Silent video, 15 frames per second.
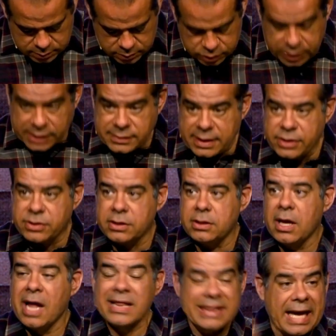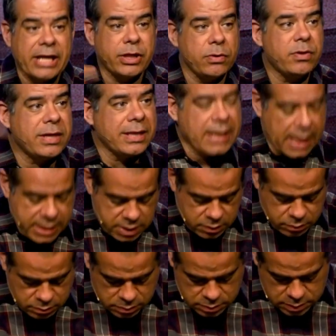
Translation, like you think I do.